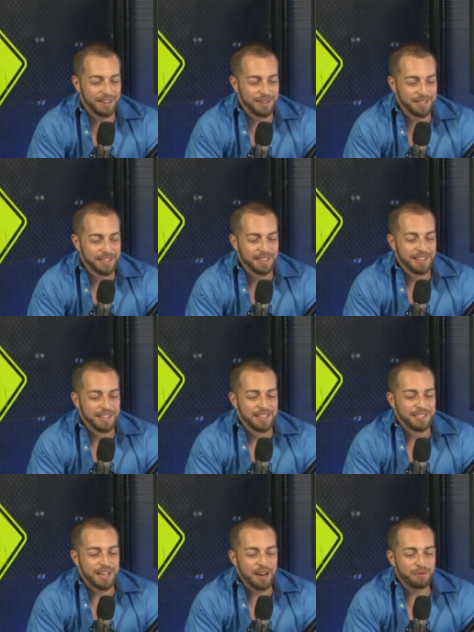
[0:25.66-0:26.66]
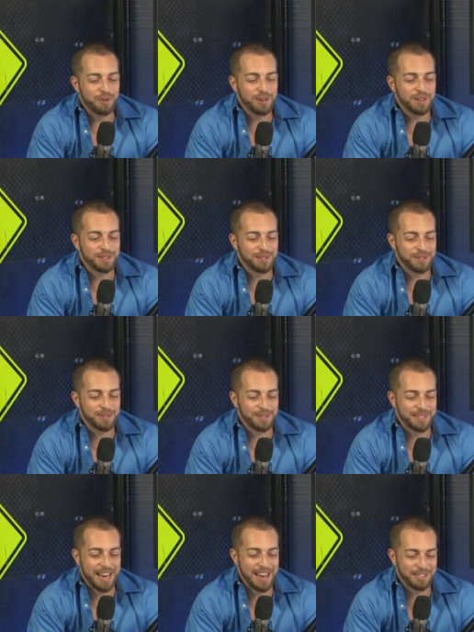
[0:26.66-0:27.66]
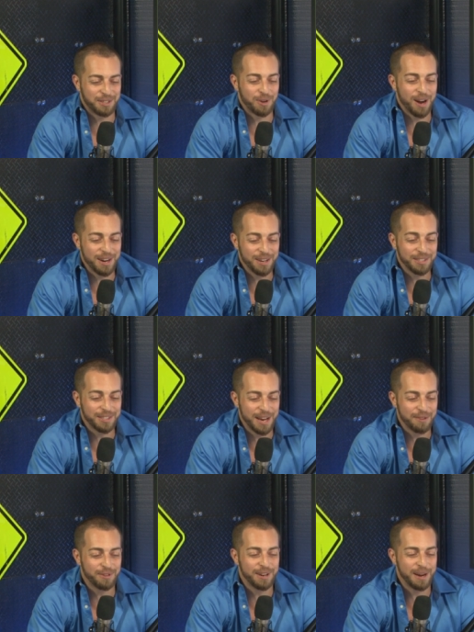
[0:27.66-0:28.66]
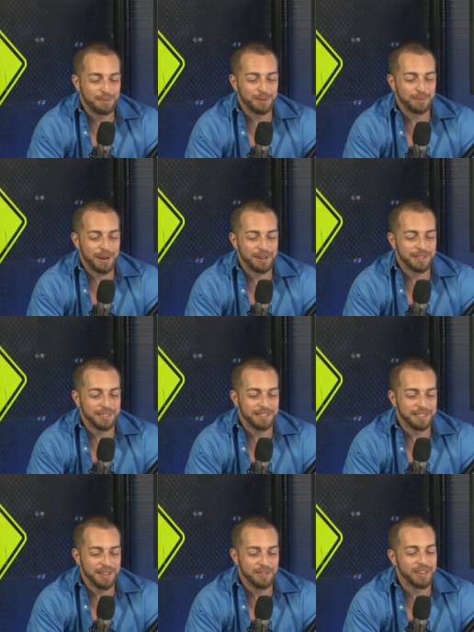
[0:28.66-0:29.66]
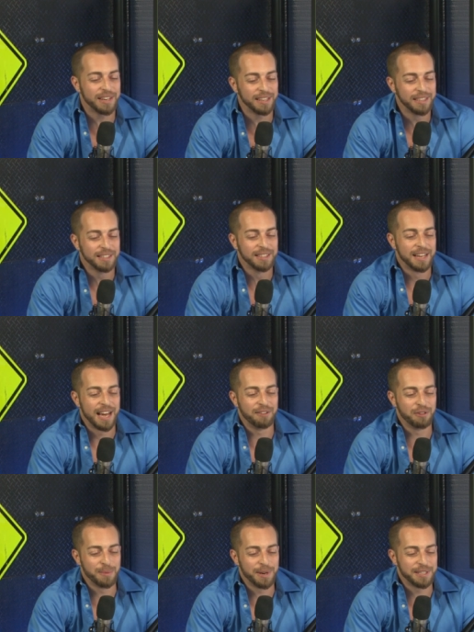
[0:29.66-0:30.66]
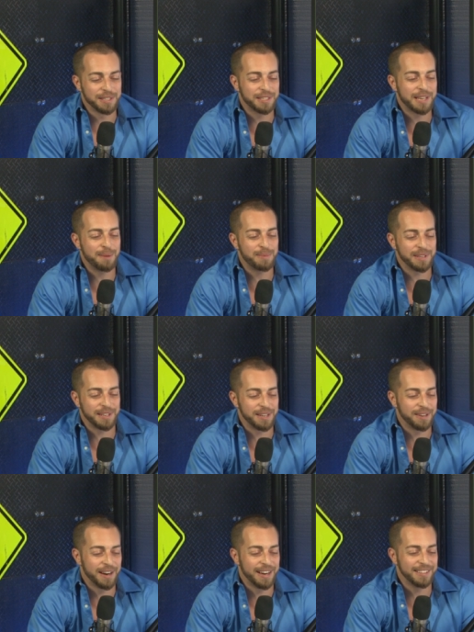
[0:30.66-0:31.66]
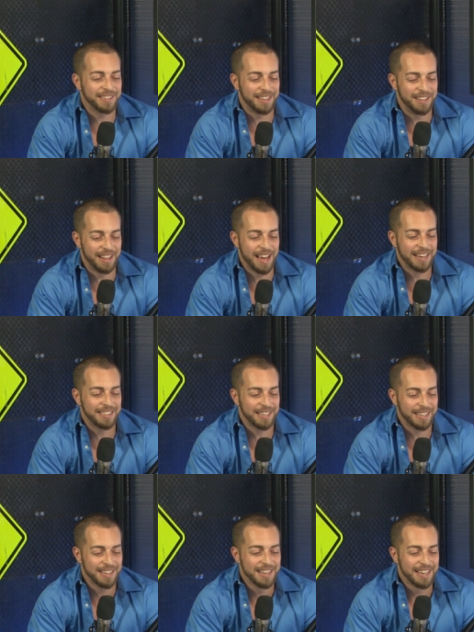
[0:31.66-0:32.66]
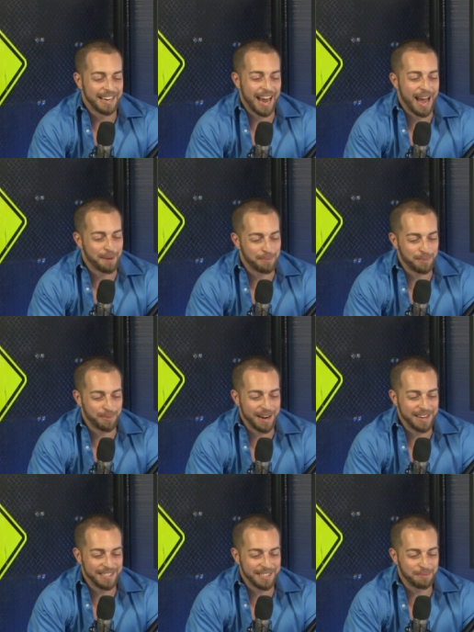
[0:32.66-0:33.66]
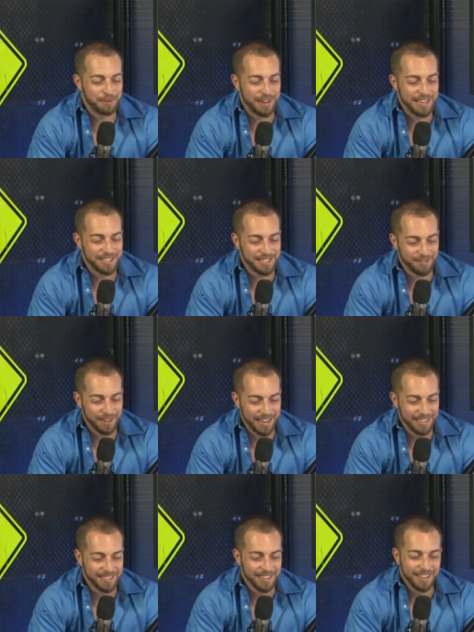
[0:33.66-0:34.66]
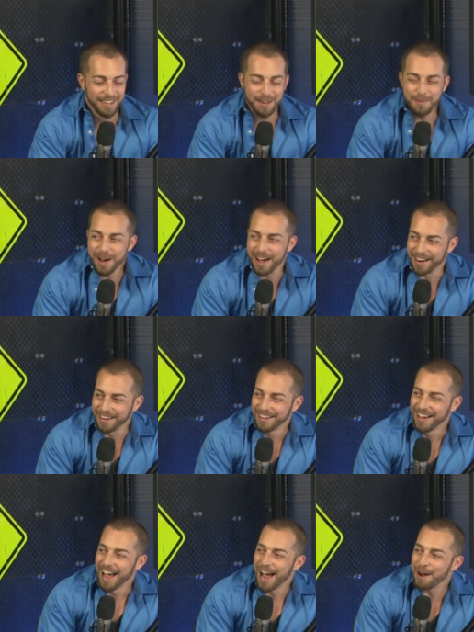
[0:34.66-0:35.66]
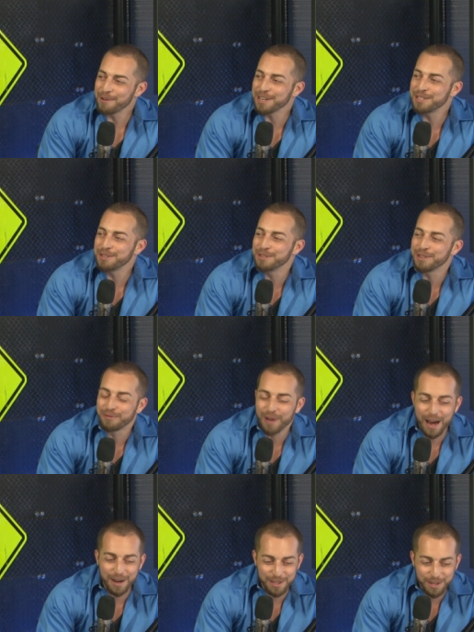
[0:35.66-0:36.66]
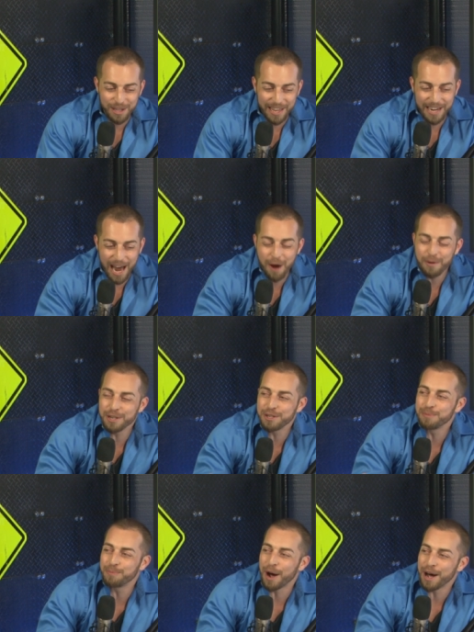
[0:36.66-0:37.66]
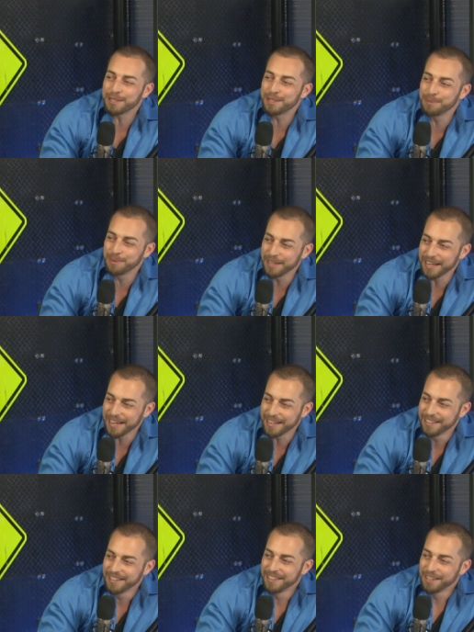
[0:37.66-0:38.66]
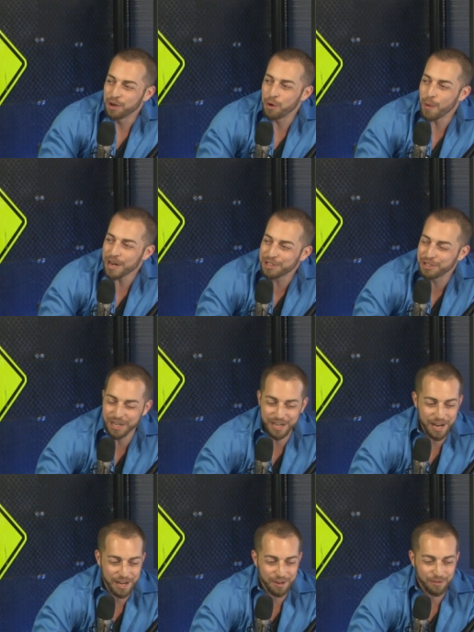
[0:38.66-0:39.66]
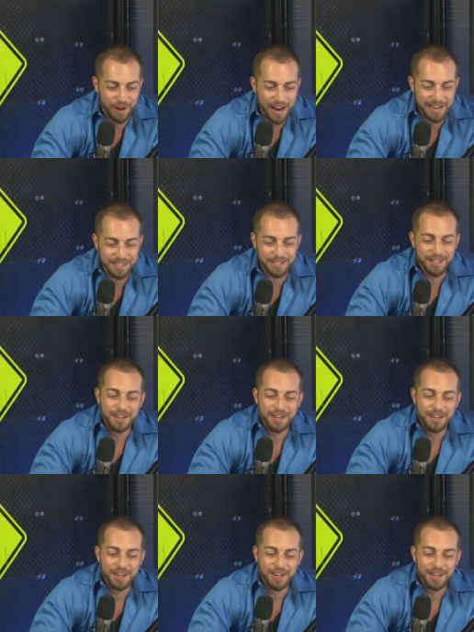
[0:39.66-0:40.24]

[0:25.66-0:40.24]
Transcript: anyways, safer, stronger, safer enables better sensitivity. Everybody's a skeptic here, right? The Galactic Cap pregnancy prevention device. Come on. How could you devout, like, how could you possibly question a device